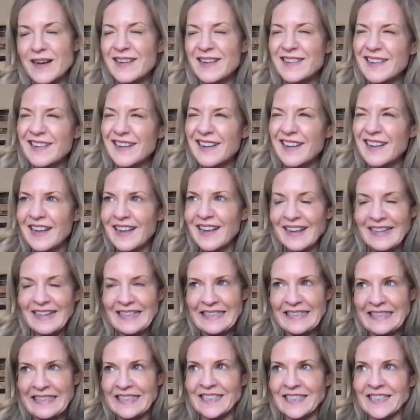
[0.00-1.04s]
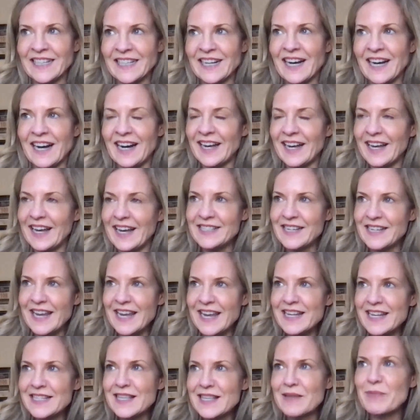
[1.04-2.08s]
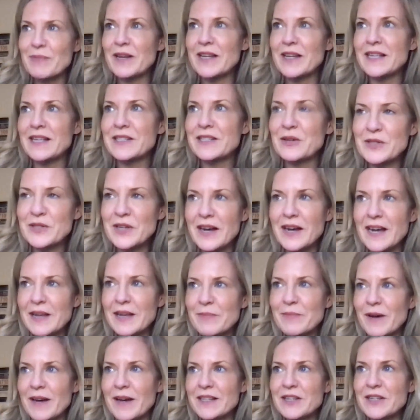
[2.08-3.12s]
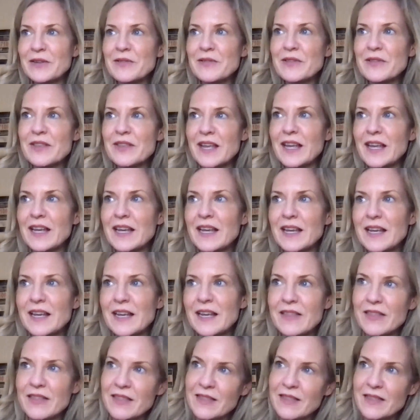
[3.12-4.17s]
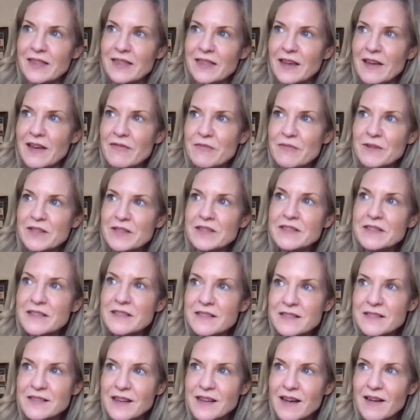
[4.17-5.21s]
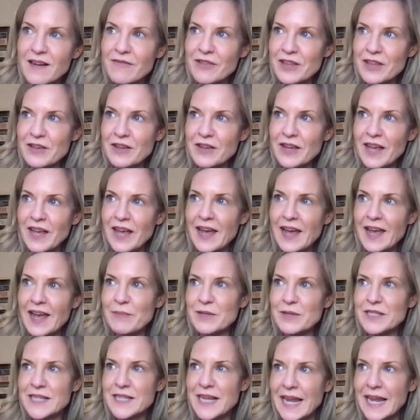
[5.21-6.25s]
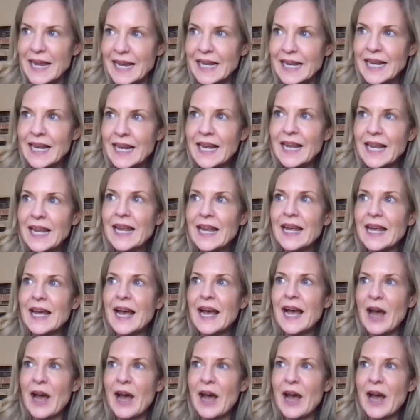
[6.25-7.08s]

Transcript: I hate to get into the political side, but I don't think the governments of the UK particularly